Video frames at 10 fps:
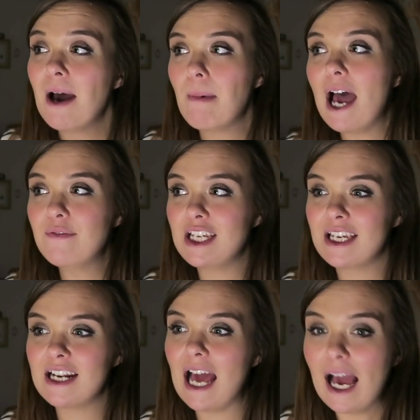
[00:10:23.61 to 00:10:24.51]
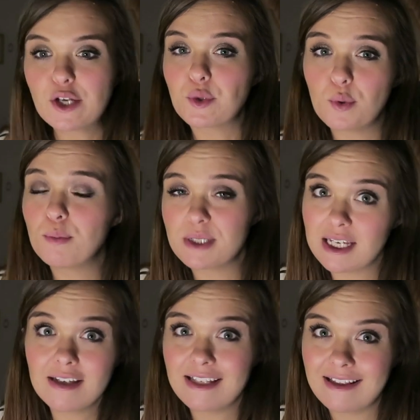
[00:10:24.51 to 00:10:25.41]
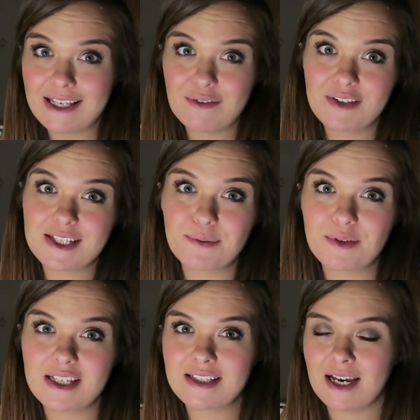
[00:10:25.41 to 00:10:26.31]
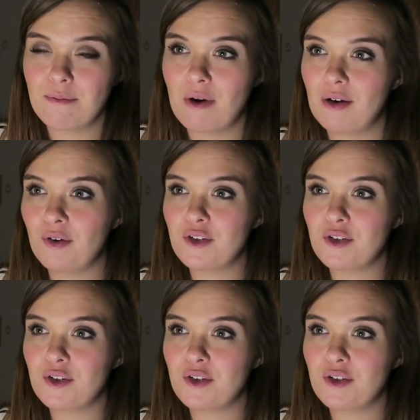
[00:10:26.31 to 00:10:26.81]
I'm having an actual maternity leave this time around,